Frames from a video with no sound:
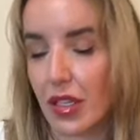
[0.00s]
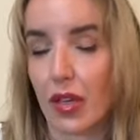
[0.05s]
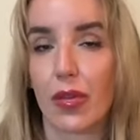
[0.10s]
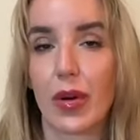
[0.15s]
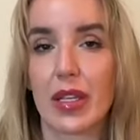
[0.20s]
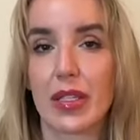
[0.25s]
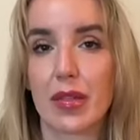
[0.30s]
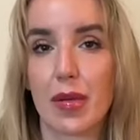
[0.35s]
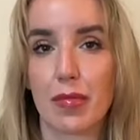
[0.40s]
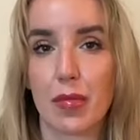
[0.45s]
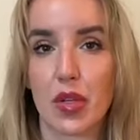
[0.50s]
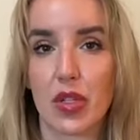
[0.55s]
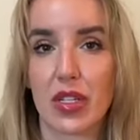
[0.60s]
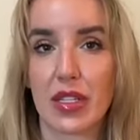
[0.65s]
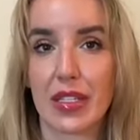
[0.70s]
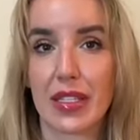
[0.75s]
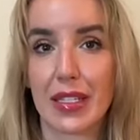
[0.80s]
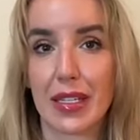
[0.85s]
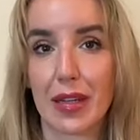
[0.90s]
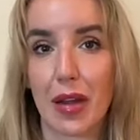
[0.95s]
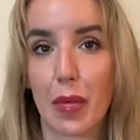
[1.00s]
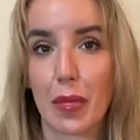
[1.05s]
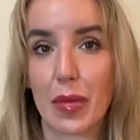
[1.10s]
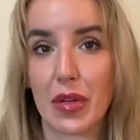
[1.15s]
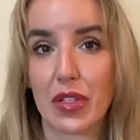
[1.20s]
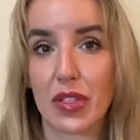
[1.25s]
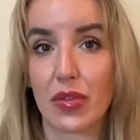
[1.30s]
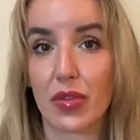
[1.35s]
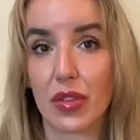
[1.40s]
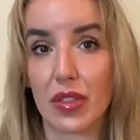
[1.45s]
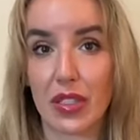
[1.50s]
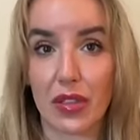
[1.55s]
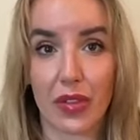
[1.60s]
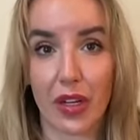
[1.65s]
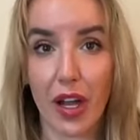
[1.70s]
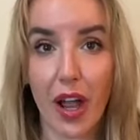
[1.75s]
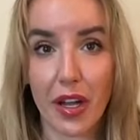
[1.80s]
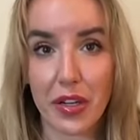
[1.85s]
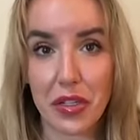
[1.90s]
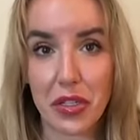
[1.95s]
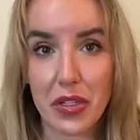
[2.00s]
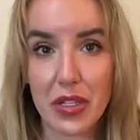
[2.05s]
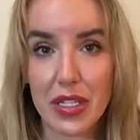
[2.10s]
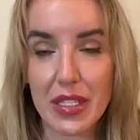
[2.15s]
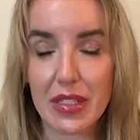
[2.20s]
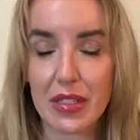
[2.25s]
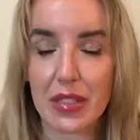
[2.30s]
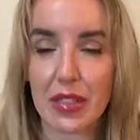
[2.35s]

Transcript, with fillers: O S emergency numbers for different countries.